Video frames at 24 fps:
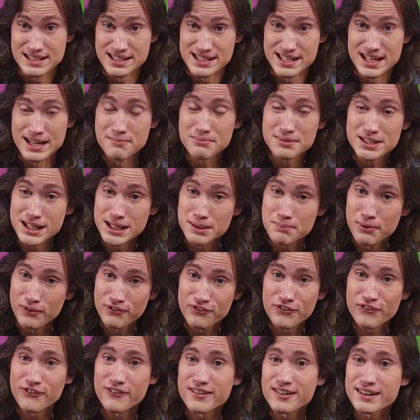attempted
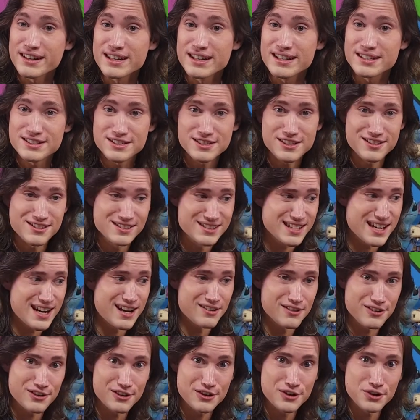before and it turned
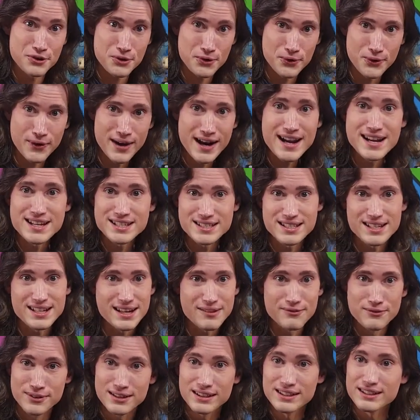out crazy.
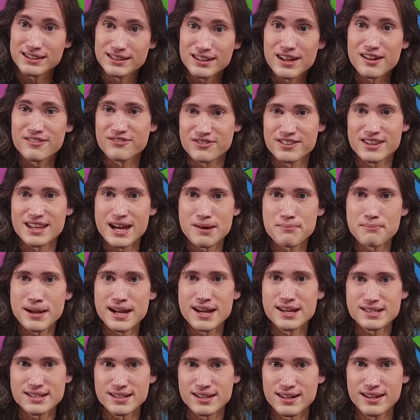I really loved that
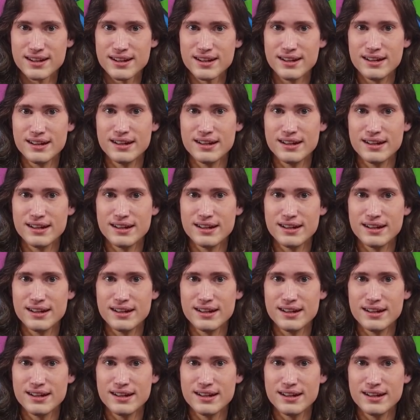painting.